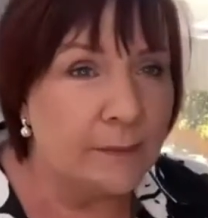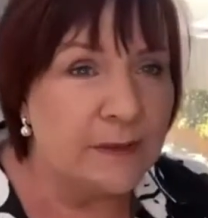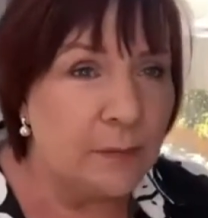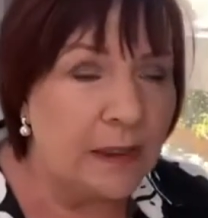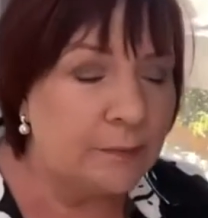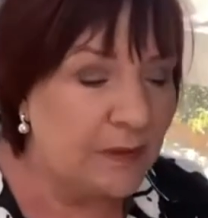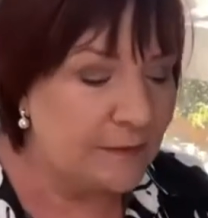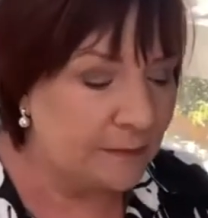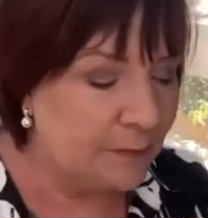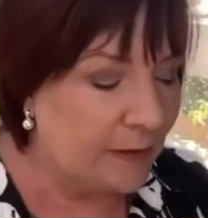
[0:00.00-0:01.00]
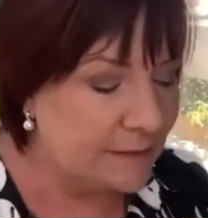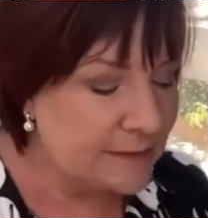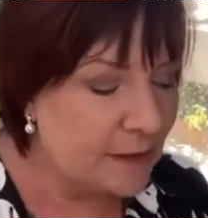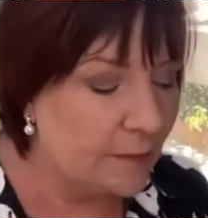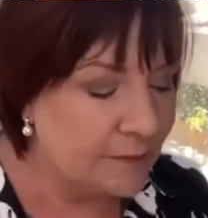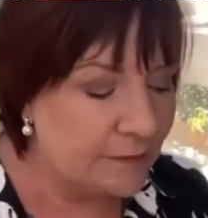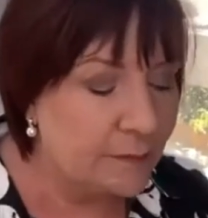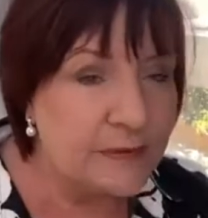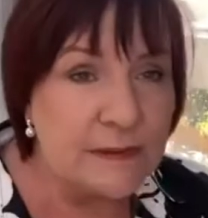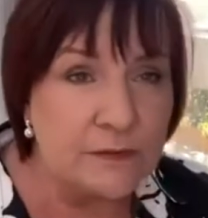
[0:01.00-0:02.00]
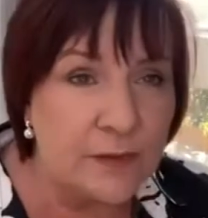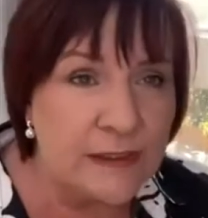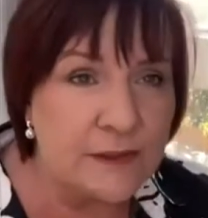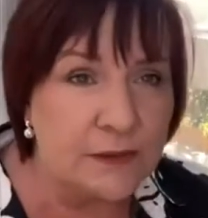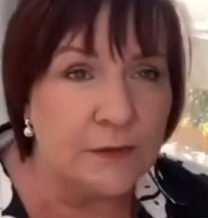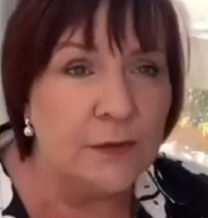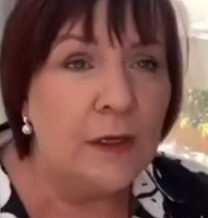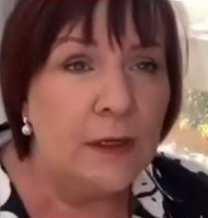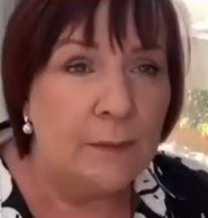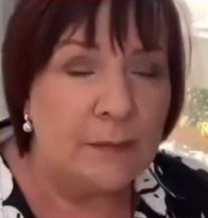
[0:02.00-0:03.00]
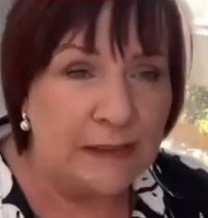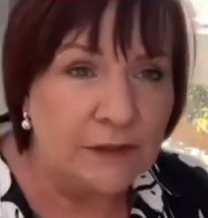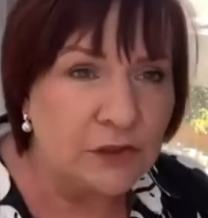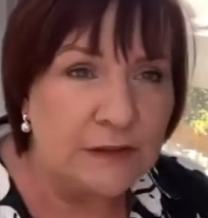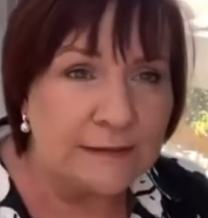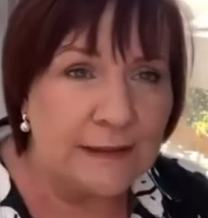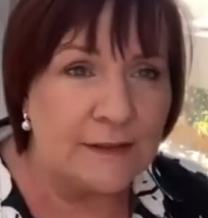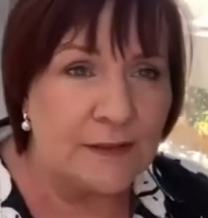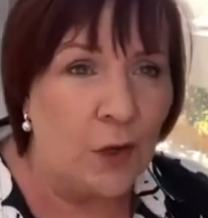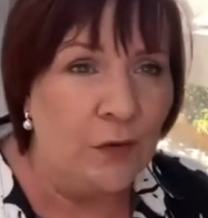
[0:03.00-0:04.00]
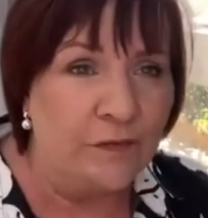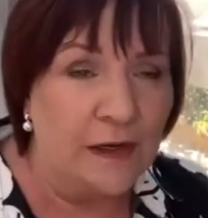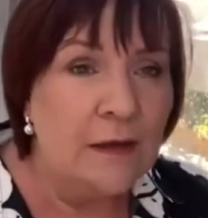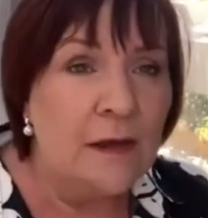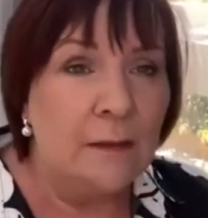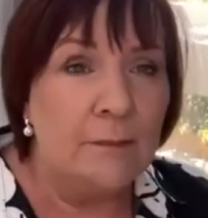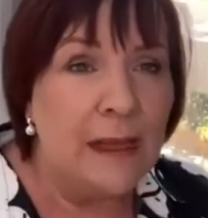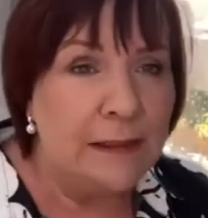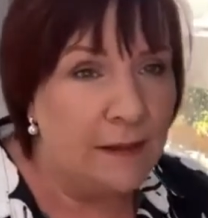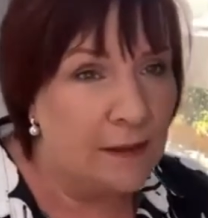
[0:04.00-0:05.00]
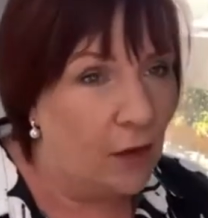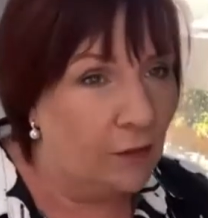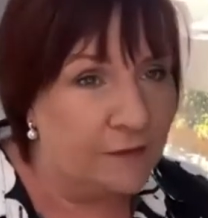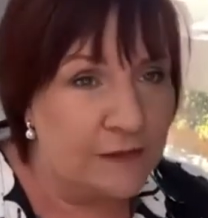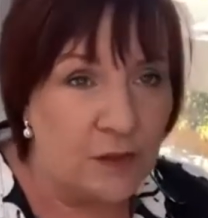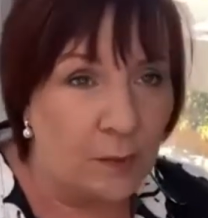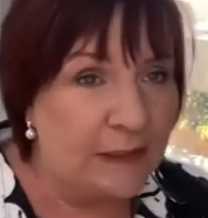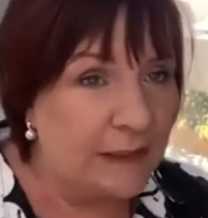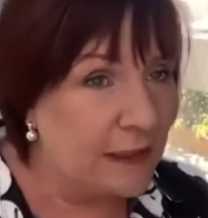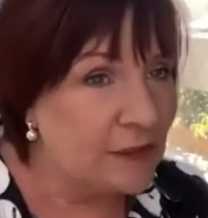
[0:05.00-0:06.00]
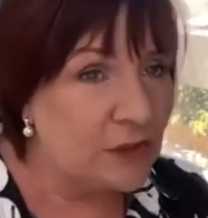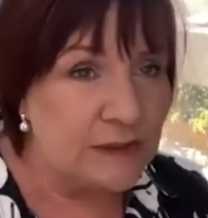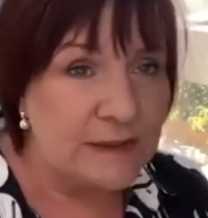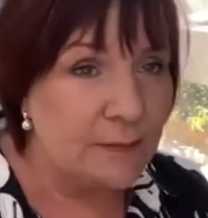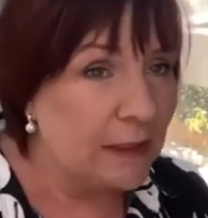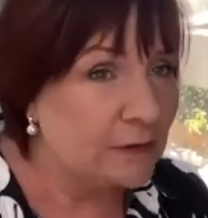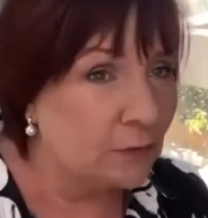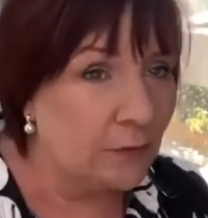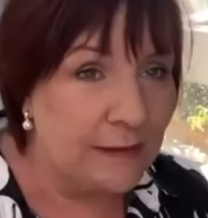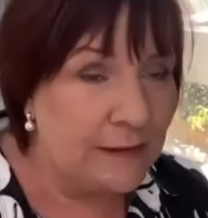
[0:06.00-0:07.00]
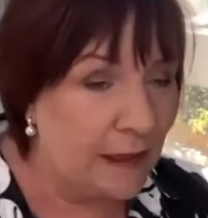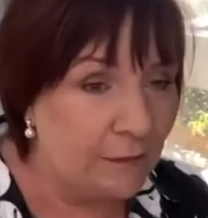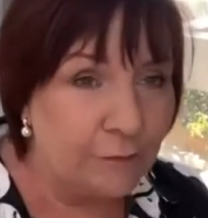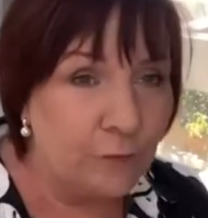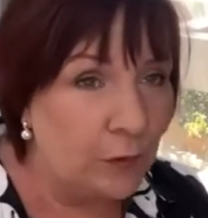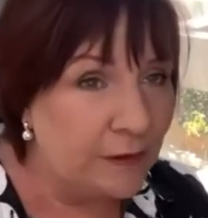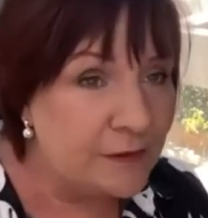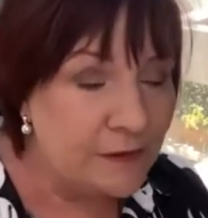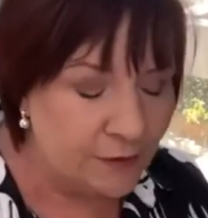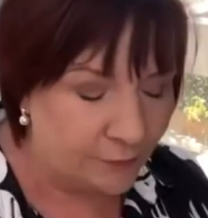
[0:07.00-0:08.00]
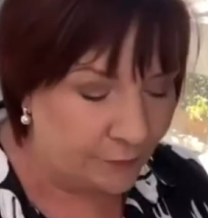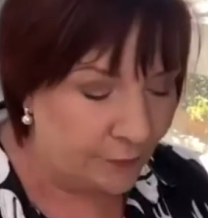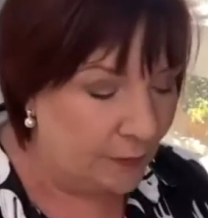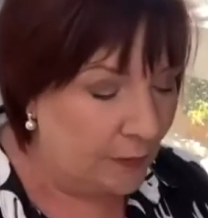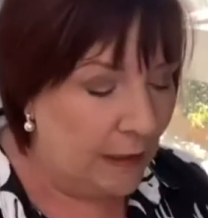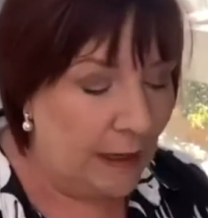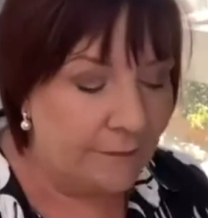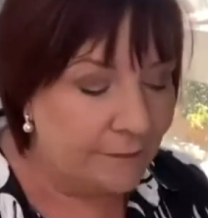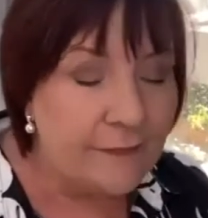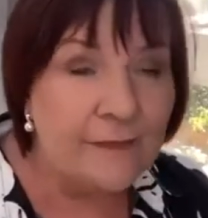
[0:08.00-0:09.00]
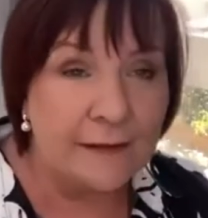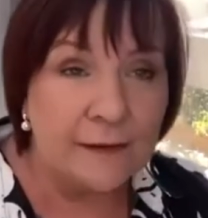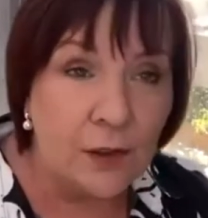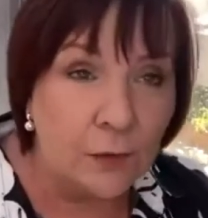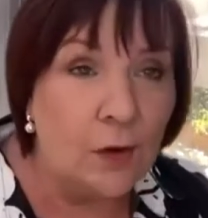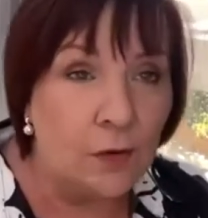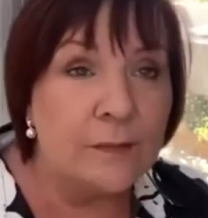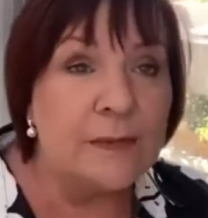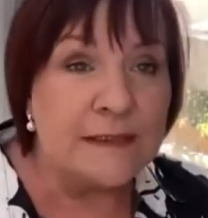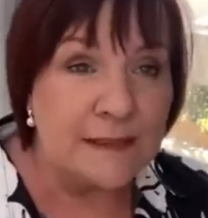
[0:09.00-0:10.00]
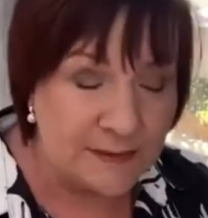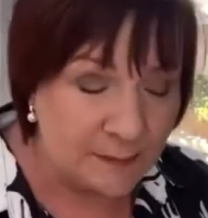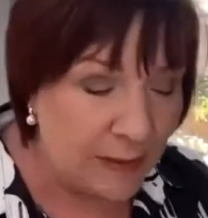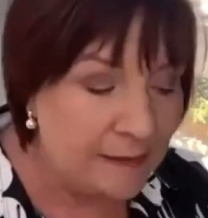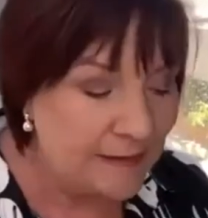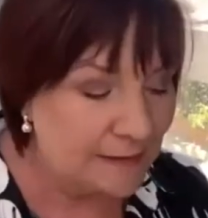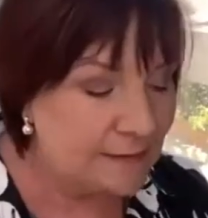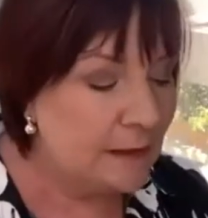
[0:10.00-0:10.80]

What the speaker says: It might be that by the time that the business rescue practitioner takes over, many of these obligations might already have fallen due, and then they can no longer be suspended.